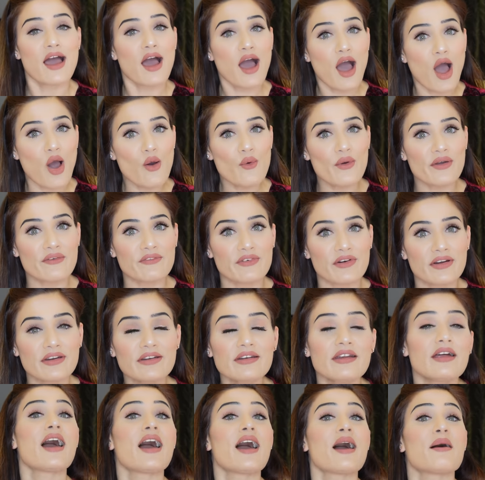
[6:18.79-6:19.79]

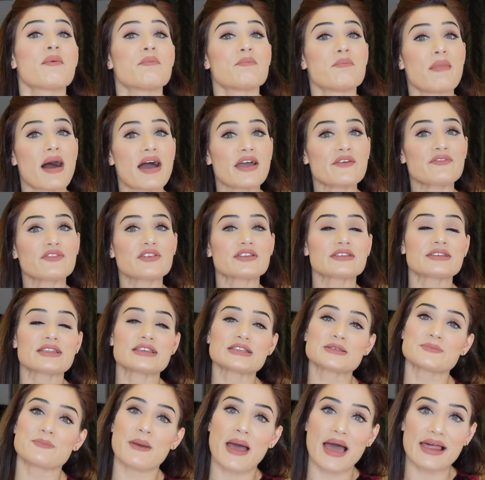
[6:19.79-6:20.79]
However,
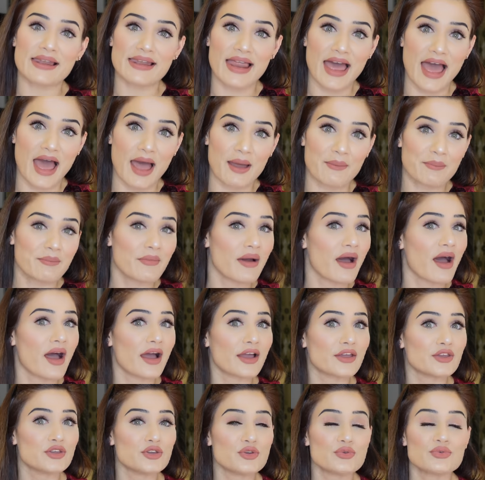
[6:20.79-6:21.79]
MyFitnessPal app
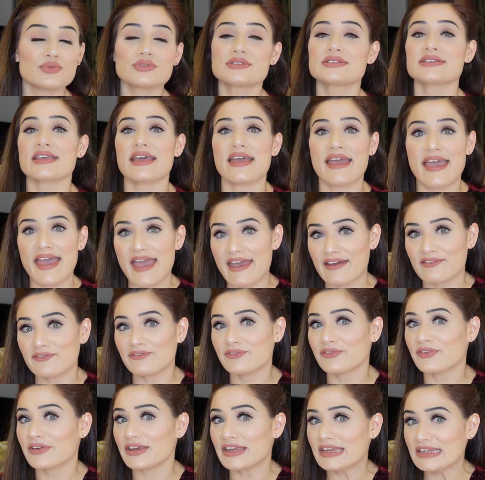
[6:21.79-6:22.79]
I use
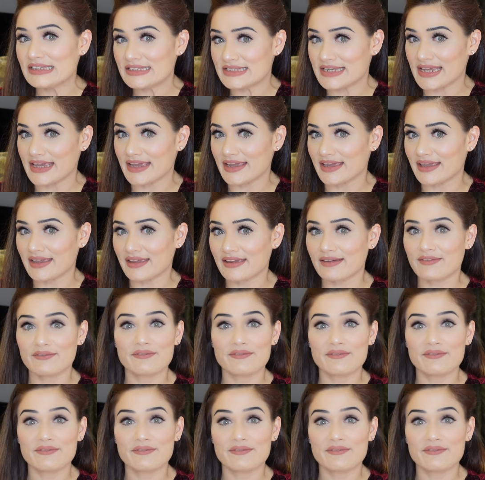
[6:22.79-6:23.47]
every day,